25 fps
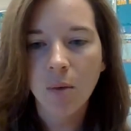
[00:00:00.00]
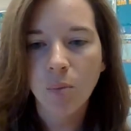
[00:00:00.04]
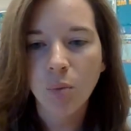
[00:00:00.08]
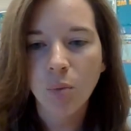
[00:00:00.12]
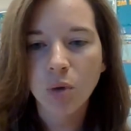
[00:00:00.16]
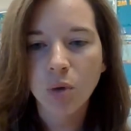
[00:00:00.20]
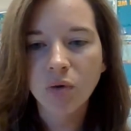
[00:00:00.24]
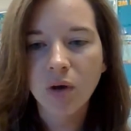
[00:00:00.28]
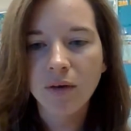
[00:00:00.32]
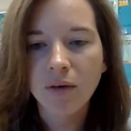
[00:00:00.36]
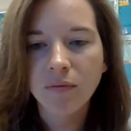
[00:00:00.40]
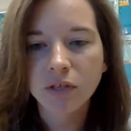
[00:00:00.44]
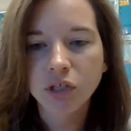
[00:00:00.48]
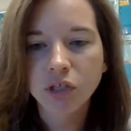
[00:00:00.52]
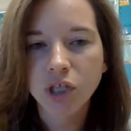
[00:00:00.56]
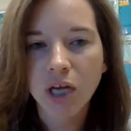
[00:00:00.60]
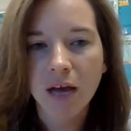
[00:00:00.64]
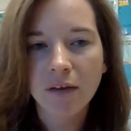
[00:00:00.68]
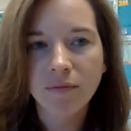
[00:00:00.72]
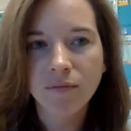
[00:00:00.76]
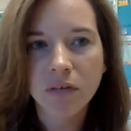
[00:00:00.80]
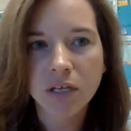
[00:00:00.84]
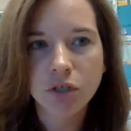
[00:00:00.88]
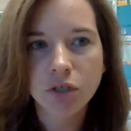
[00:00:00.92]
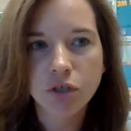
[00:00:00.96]
We do have a
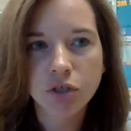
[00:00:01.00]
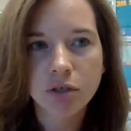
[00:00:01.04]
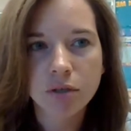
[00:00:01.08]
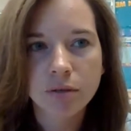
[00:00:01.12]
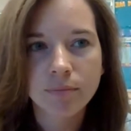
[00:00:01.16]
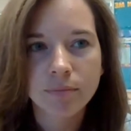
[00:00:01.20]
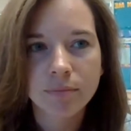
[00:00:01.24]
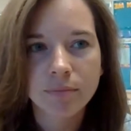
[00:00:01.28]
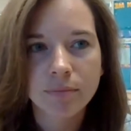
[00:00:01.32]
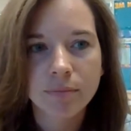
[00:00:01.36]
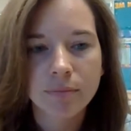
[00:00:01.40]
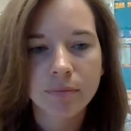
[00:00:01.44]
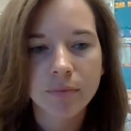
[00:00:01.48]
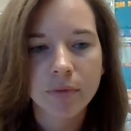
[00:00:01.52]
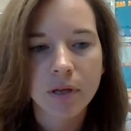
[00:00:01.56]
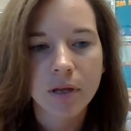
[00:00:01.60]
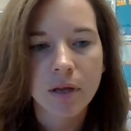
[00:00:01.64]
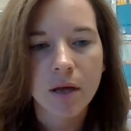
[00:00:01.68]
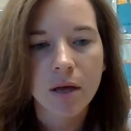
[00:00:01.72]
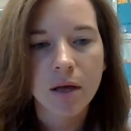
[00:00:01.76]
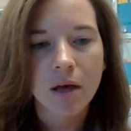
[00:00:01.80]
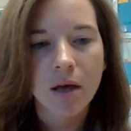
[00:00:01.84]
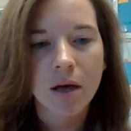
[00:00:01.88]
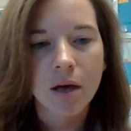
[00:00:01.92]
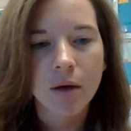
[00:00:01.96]
chat feature.
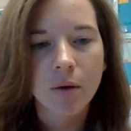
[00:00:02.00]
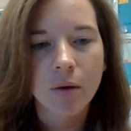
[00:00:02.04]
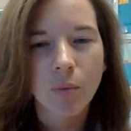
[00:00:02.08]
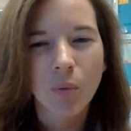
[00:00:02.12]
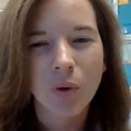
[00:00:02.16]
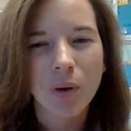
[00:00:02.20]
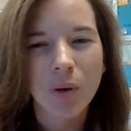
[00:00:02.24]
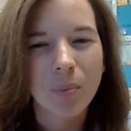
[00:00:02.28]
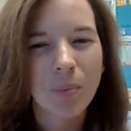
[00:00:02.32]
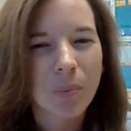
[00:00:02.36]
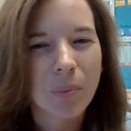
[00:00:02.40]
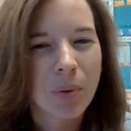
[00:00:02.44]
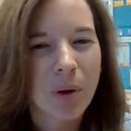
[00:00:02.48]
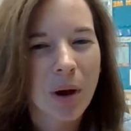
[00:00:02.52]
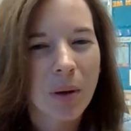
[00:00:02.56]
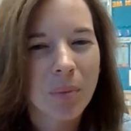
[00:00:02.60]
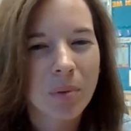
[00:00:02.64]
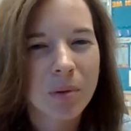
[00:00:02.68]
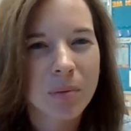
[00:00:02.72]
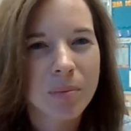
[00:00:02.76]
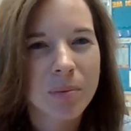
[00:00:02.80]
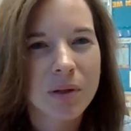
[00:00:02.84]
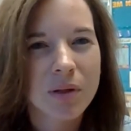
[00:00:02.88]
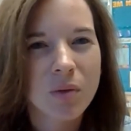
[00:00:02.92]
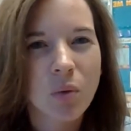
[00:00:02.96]
We
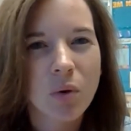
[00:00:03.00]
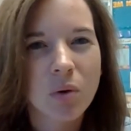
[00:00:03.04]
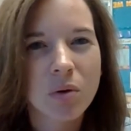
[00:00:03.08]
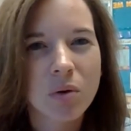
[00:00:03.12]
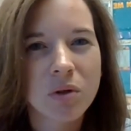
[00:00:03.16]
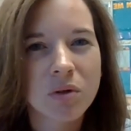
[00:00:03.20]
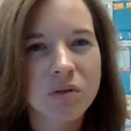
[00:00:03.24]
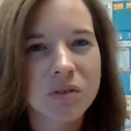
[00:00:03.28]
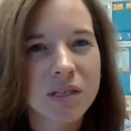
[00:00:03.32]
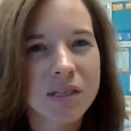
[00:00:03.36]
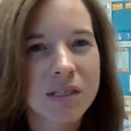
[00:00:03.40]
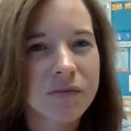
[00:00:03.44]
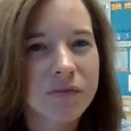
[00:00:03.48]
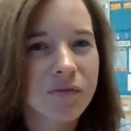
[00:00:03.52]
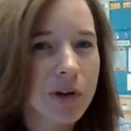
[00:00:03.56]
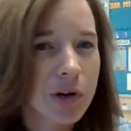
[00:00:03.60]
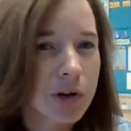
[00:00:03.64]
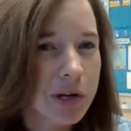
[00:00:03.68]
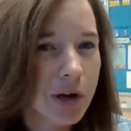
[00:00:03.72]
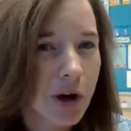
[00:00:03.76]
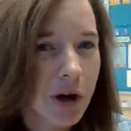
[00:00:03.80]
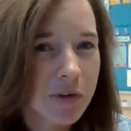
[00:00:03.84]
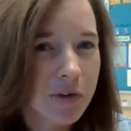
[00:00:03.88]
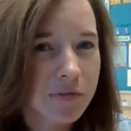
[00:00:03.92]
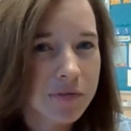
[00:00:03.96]
probably won't use this
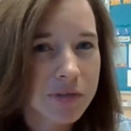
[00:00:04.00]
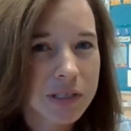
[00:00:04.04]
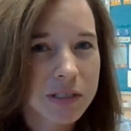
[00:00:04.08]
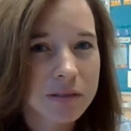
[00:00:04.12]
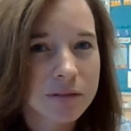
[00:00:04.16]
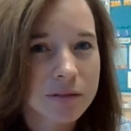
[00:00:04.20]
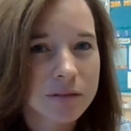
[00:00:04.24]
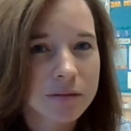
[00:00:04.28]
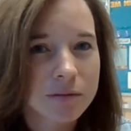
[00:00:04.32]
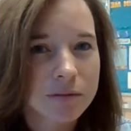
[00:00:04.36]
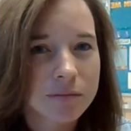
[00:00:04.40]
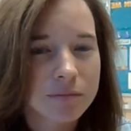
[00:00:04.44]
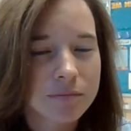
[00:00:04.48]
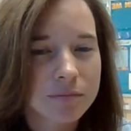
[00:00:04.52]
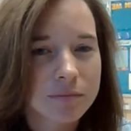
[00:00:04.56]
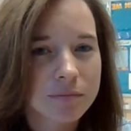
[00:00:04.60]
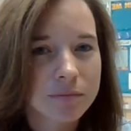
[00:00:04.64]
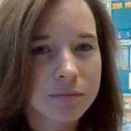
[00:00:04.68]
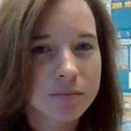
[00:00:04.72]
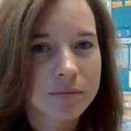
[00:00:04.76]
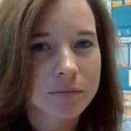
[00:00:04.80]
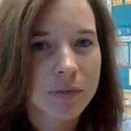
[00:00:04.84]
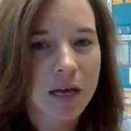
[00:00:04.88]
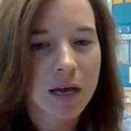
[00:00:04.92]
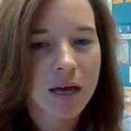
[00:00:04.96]
very often,
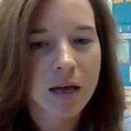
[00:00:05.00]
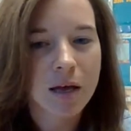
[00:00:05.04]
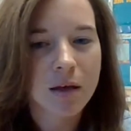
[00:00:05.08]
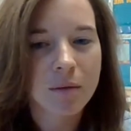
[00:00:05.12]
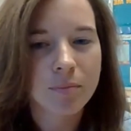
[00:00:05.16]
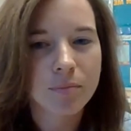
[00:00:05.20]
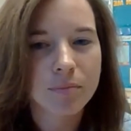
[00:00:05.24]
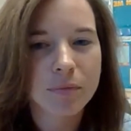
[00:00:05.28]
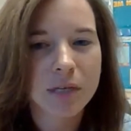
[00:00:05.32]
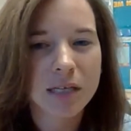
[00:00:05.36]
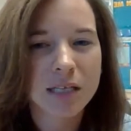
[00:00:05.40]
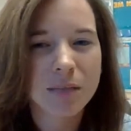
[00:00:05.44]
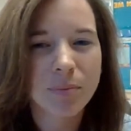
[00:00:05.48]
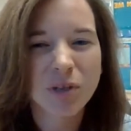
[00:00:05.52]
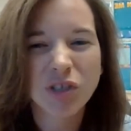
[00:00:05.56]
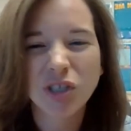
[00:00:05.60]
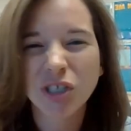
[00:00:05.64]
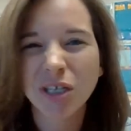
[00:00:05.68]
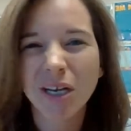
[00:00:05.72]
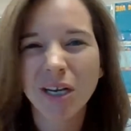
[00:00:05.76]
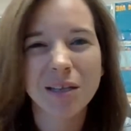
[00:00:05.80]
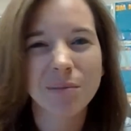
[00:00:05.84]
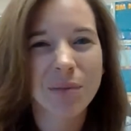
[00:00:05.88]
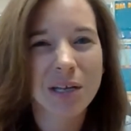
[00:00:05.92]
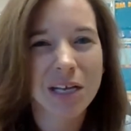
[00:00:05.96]
especially
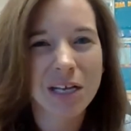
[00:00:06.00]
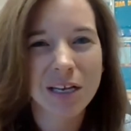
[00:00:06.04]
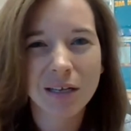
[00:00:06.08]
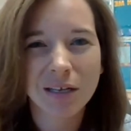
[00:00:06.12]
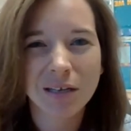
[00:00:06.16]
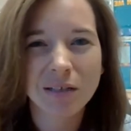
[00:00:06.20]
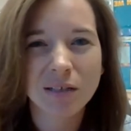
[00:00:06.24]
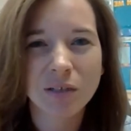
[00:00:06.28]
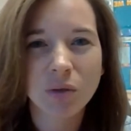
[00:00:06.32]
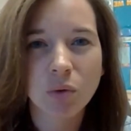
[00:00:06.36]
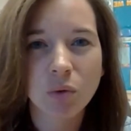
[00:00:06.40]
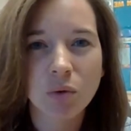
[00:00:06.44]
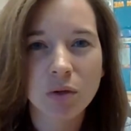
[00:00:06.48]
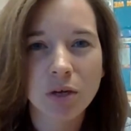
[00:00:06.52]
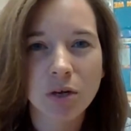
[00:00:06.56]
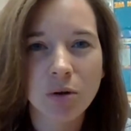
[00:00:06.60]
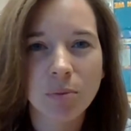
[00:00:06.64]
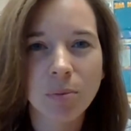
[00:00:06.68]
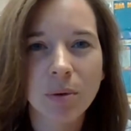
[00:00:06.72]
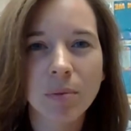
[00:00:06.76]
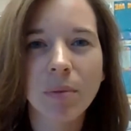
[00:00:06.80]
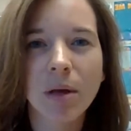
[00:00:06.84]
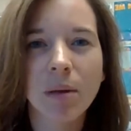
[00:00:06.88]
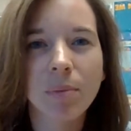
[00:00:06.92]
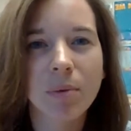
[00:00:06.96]
not in the beginning of the school year,
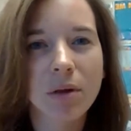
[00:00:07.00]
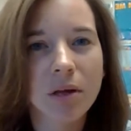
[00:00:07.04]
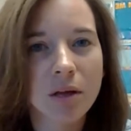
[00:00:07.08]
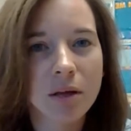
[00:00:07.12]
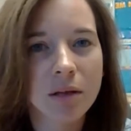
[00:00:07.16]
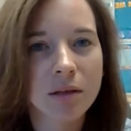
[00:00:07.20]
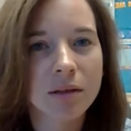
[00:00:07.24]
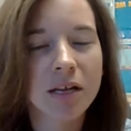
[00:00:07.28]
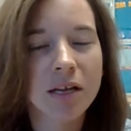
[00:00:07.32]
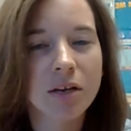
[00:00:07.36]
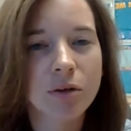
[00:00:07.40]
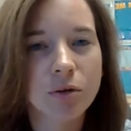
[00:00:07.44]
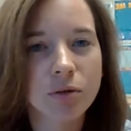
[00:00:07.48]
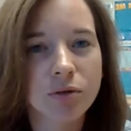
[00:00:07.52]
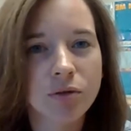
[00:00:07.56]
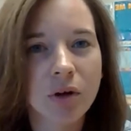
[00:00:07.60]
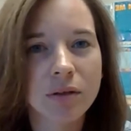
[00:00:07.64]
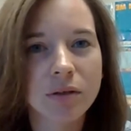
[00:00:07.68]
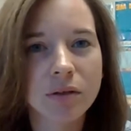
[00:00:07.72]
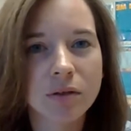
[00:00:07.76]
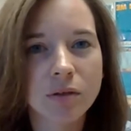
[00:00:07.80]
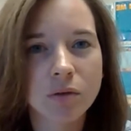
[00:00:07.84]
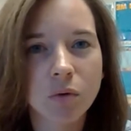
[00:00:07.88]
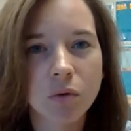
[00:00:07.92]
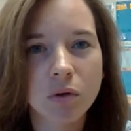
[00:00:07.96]
but maybe later
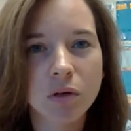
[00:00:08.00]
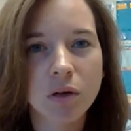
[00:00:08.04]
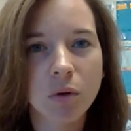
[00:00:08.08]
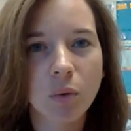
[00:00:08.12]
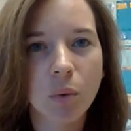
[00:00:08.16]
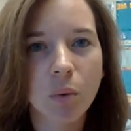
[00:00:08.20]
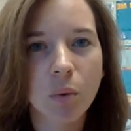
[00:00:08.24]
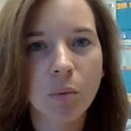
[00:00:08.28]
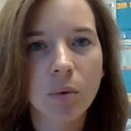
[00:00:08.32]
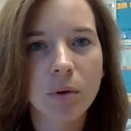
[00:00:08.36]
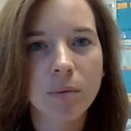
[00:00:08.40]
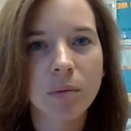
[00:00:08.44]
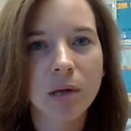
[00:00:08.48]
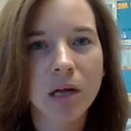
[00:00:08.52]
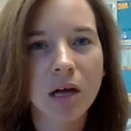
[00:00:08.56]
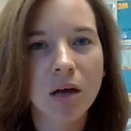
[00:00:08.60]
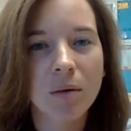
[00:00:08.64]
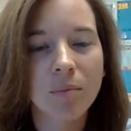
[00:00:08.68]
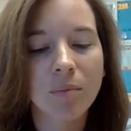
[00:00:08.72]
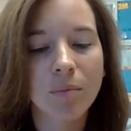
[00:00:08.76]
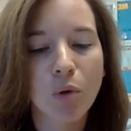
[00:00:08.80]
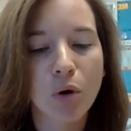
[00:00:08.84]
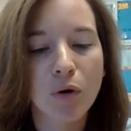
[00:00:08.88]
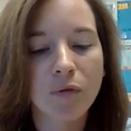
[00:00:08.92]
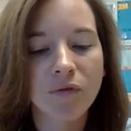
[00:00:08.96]
throughout the school year when we
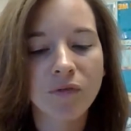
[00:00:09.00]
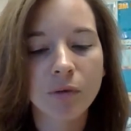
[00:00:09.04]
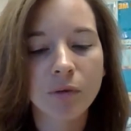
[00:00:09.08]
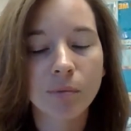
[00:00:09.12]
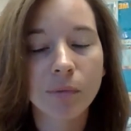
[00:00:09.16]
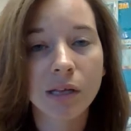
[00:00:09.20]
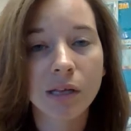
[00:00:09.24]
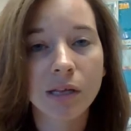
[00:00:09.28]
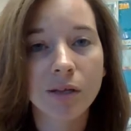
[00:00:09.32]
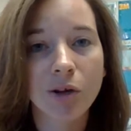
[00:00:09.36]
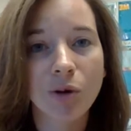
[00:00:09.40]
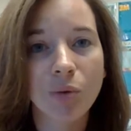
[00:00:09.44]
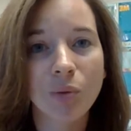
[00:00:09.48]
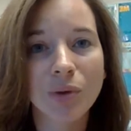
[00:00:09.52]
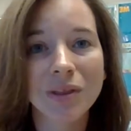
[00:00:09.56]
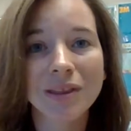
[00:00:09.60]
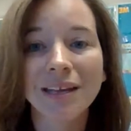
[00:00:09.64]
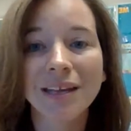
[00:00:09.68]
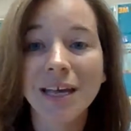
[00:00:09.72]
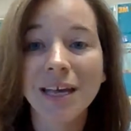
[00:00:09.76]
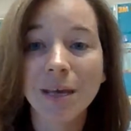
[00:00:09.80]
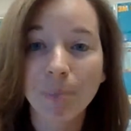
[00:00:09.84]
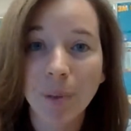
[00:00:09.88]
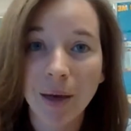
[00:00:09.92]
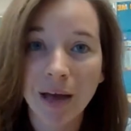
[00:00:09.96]
become more familiar with the
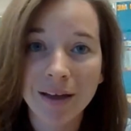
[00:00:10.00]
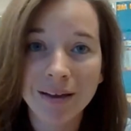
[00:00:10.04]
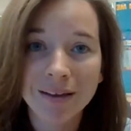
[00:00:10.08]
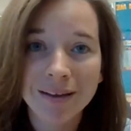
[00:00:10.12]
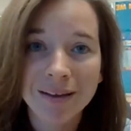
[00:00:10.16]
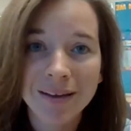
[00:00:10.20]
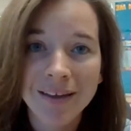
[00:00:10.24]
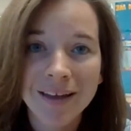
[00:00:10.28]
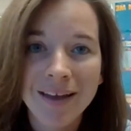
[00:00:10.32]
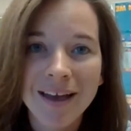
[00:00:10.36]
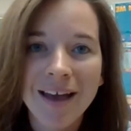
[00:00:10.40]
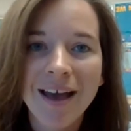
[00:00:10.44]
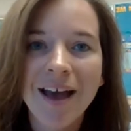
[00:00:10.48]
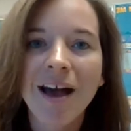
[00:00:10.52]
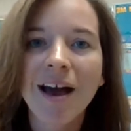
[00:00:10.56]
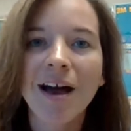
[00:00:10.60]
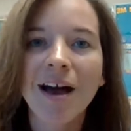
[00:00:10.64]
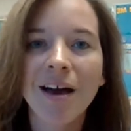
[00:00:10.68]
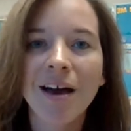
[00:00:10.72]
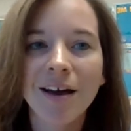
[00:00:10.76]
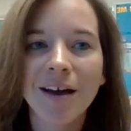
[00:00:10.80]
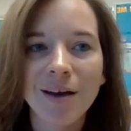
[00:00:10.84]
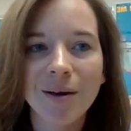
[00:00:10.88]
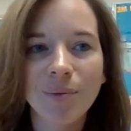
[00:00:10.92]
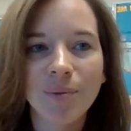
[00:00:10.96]
keypad,
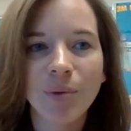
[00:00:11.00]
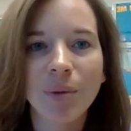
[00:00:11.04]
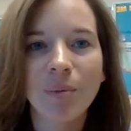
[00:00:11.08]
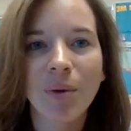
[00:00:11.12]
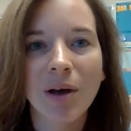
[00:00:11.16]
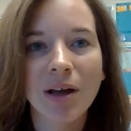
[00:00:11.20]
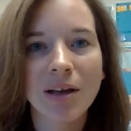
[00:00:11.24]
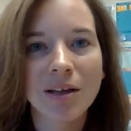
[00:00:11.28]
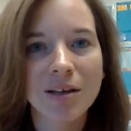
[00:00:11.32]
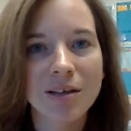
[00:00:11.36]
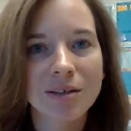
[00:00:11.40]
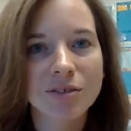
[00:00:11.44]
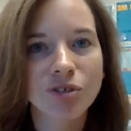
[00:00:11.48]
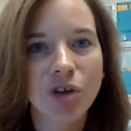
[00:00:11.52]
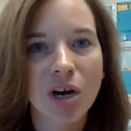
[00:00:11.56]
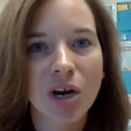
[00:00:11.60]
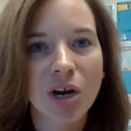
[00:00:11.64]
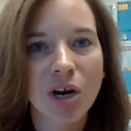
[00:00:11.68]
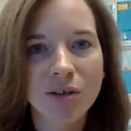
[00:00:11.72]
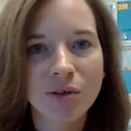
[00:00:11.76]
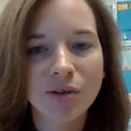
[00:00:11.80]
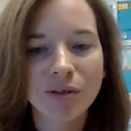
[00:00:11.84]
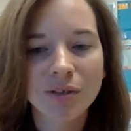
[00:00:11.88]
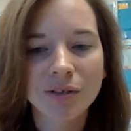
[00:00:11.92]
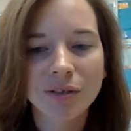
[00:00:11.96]
we might try to
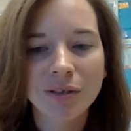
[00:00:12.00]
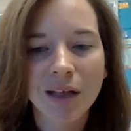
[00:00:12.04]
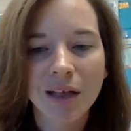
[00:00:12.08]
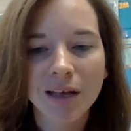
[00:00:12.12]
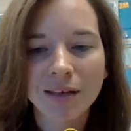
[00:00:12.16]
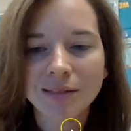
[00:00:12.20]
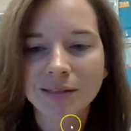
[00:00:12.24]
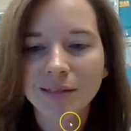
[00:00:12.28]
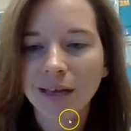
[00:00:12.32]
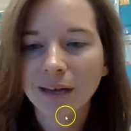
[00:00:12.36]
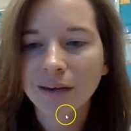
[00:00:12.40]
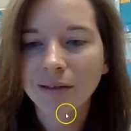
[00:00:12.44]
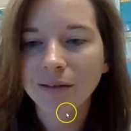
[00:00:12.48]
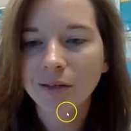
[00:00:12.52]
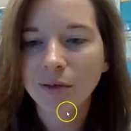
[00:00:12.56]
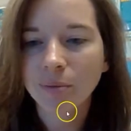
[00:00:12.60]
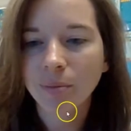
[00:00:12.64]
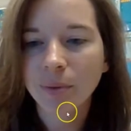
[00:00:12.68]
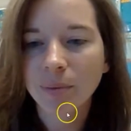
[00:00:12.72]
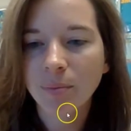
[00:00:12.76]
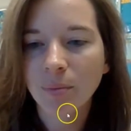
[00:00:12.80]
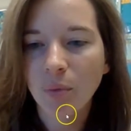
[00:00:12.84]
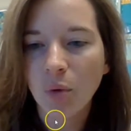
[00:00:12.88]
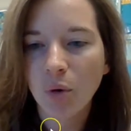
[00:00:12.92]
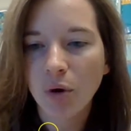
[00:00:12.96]
utilize that a little
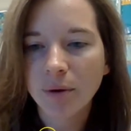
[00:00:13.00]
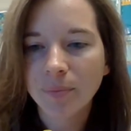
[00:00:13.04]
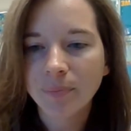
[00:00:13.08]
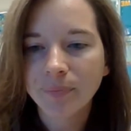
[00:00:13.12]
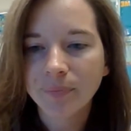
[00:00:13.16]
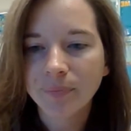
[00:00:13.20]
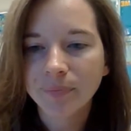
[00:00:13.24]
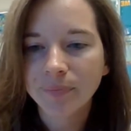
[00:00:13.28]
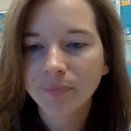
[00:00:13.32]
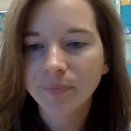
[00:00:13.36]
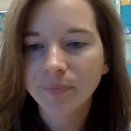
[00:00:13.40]
bit more.